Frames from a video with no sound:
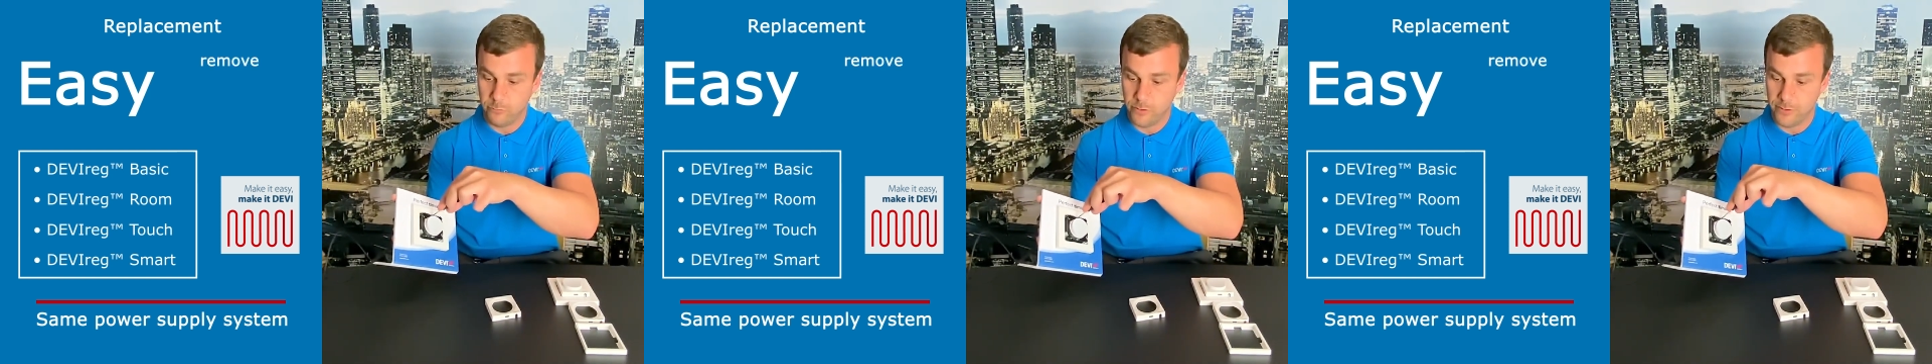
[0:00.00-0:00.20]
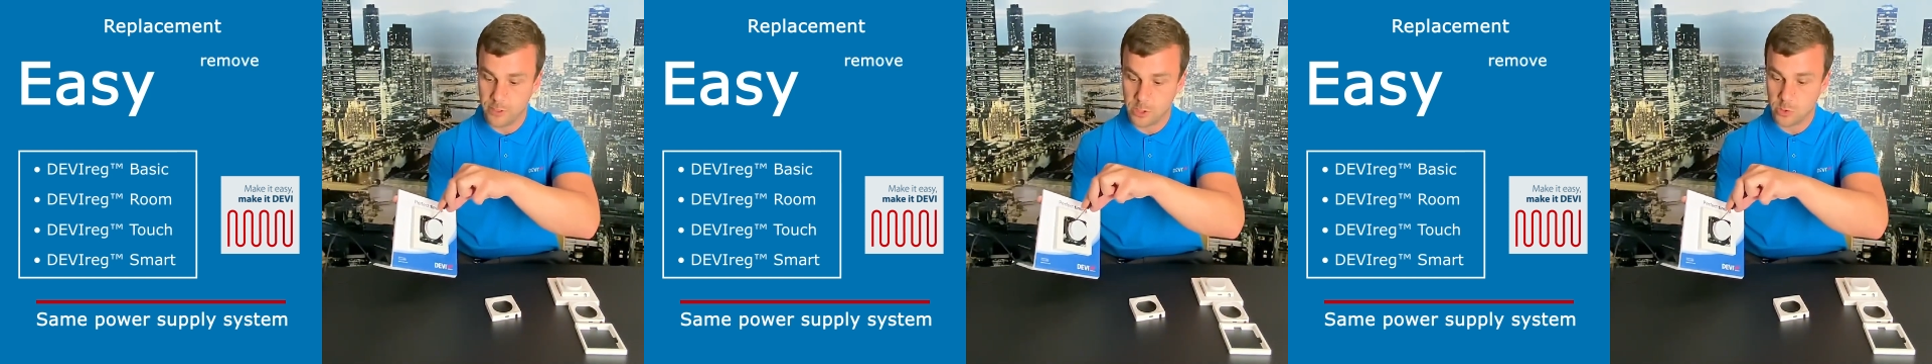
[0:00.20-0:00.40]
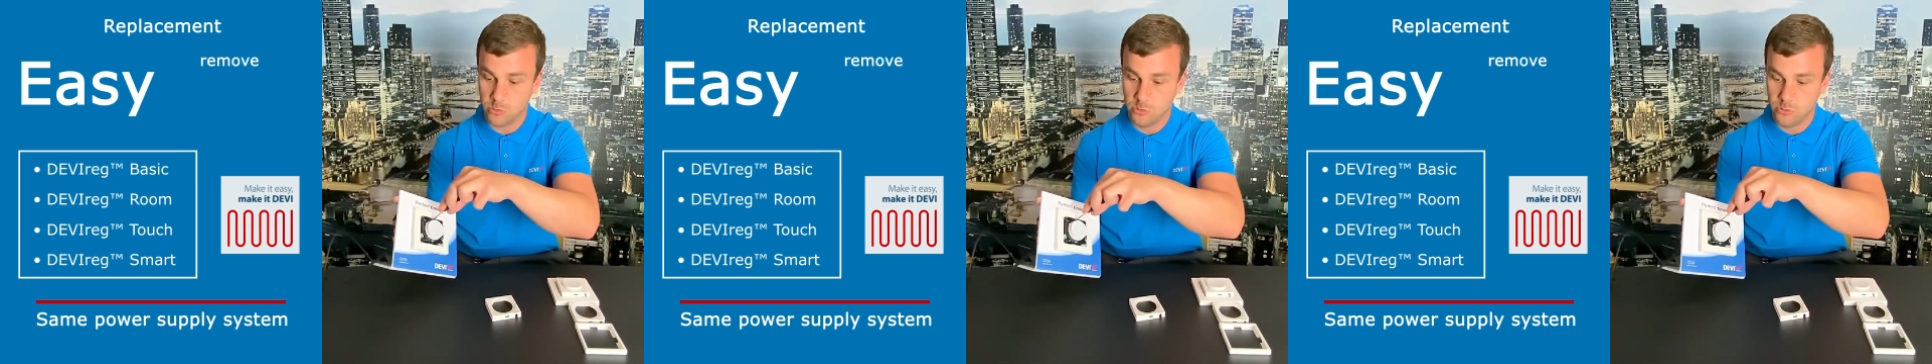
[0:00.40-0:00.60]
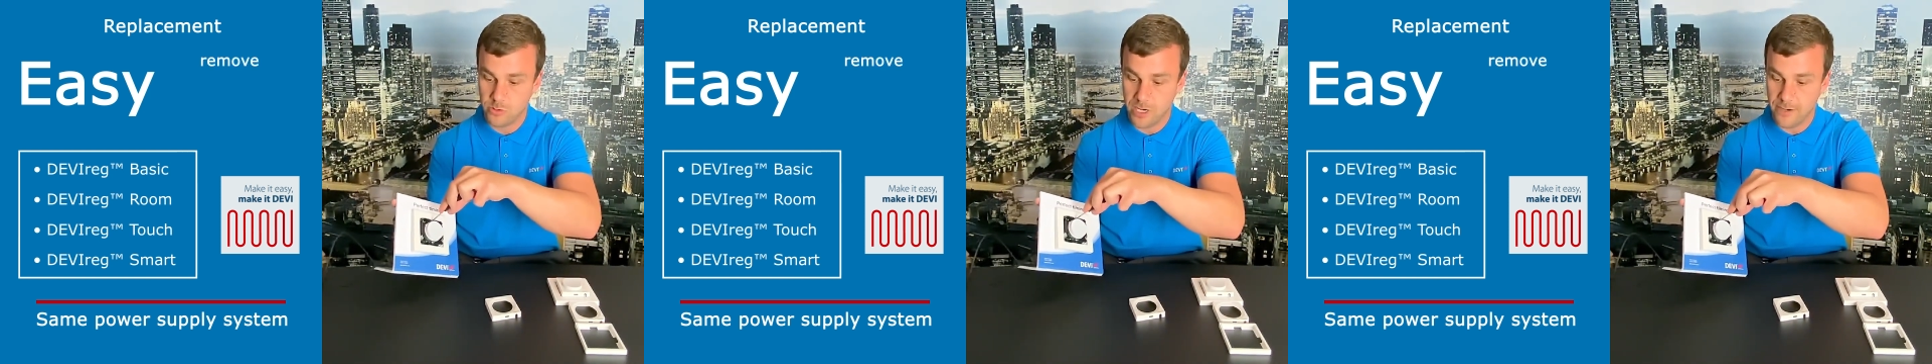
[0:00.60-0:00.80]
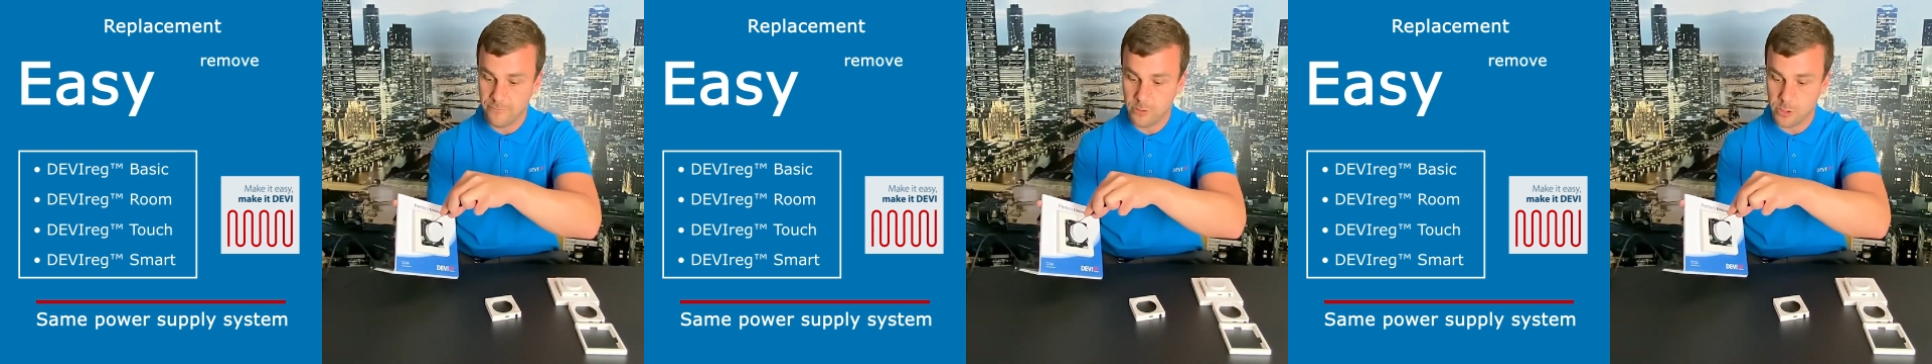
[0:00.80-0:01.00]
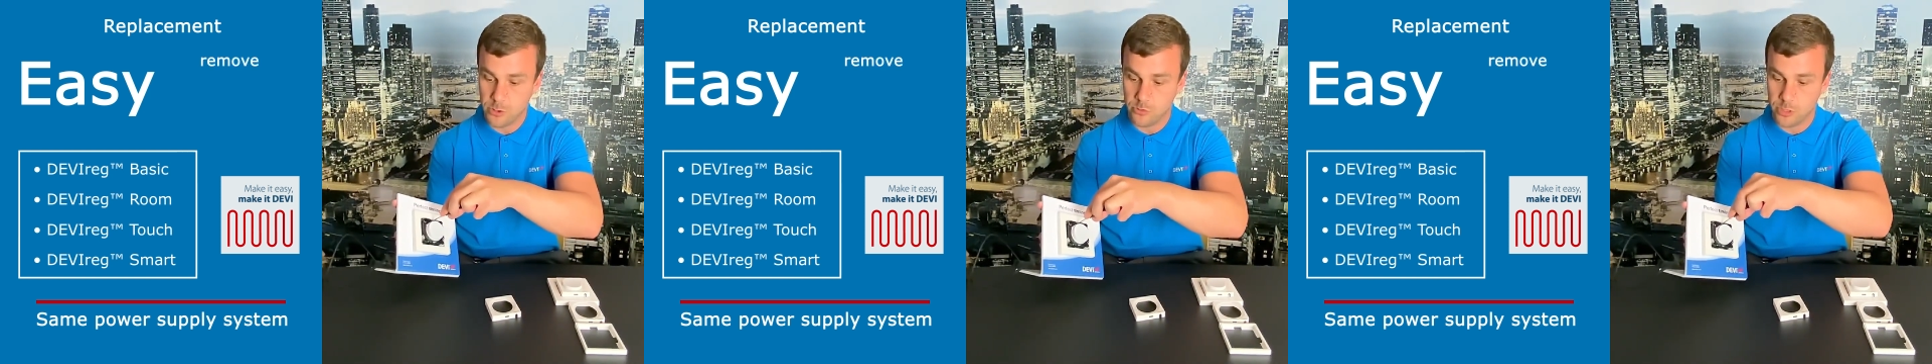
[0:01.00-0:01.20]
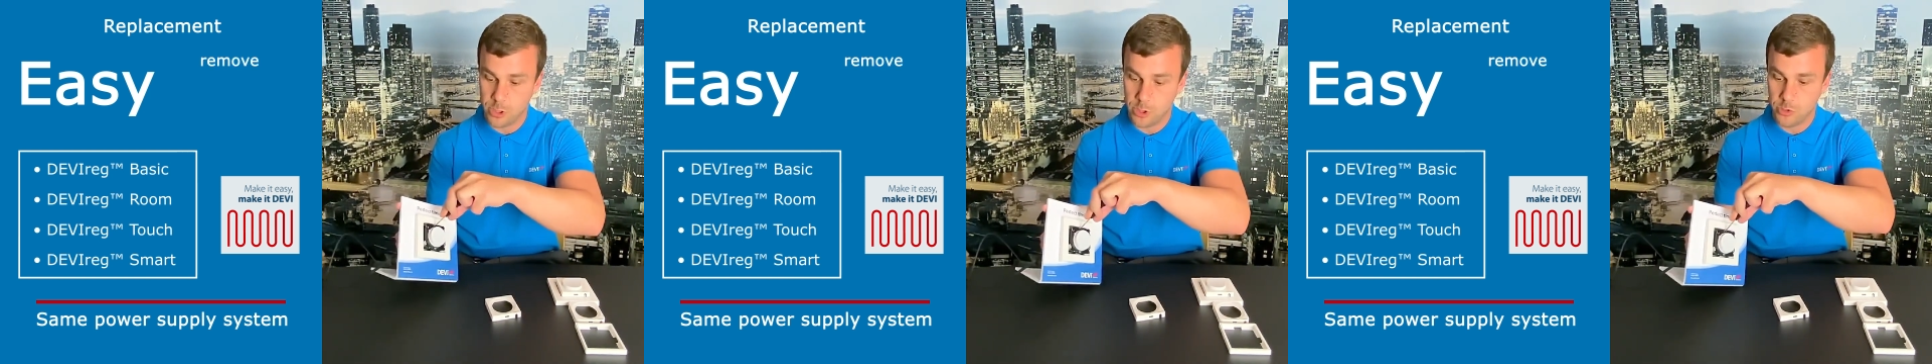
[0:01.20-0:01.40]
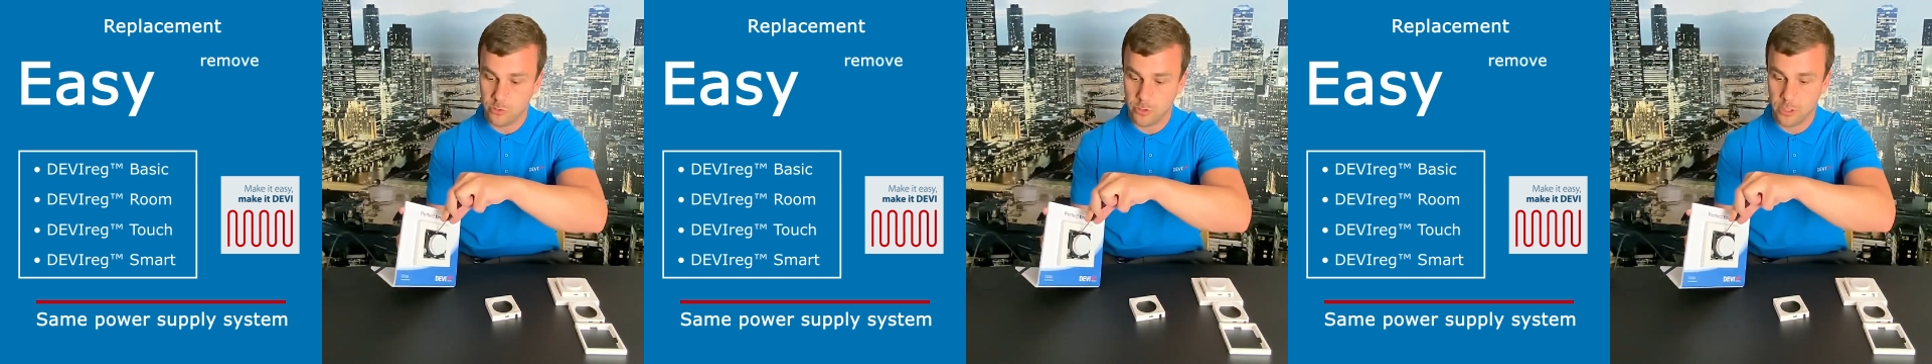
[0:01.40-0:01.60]
with a screwdriver to
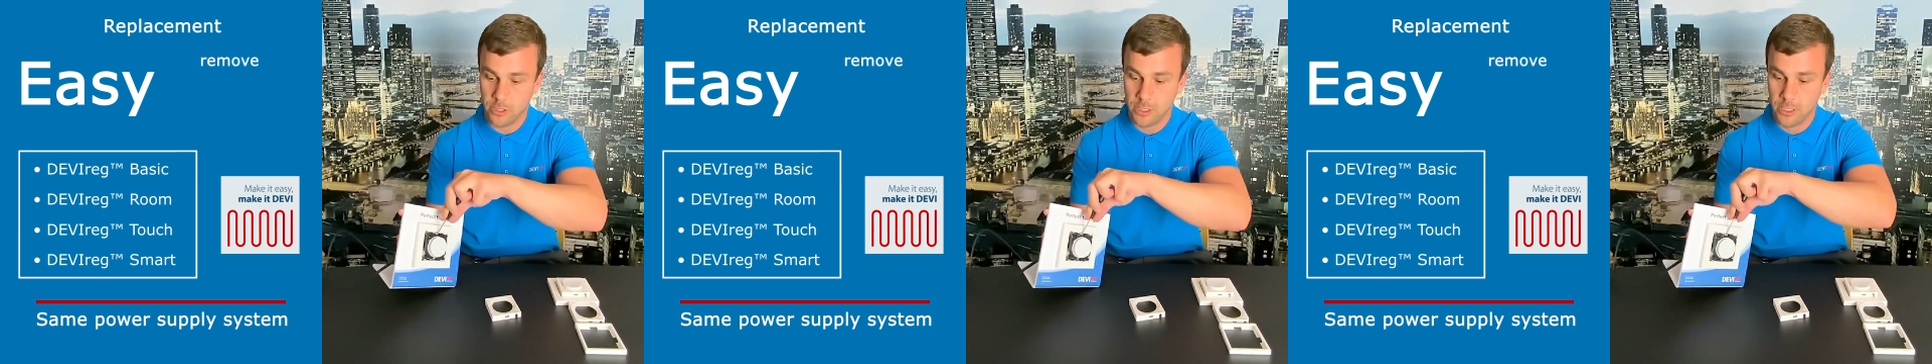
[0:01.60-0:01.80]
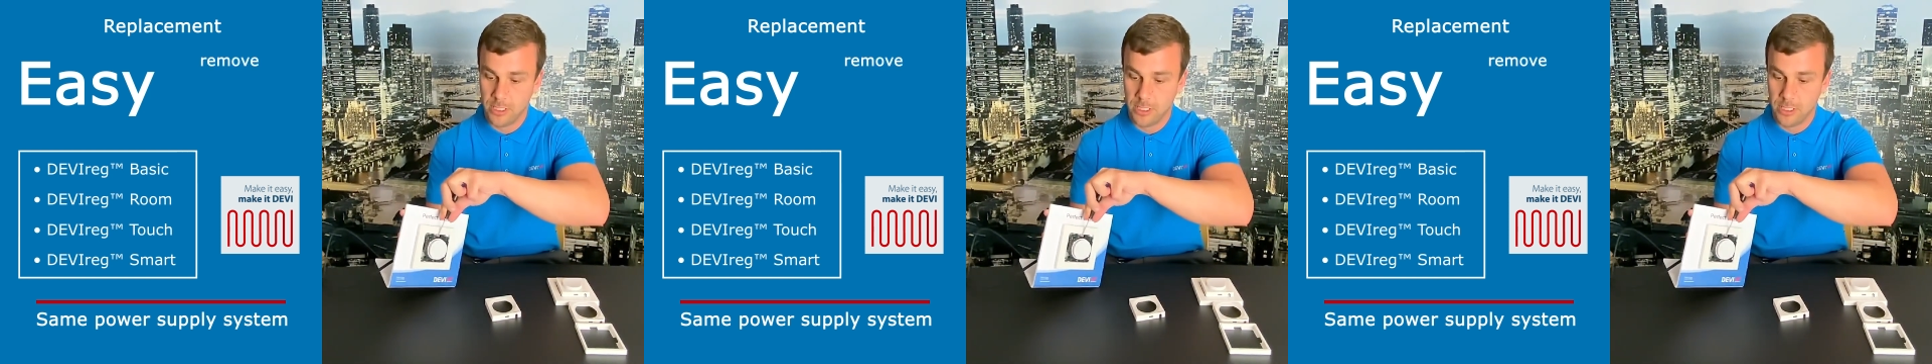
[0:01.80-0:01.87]
ensure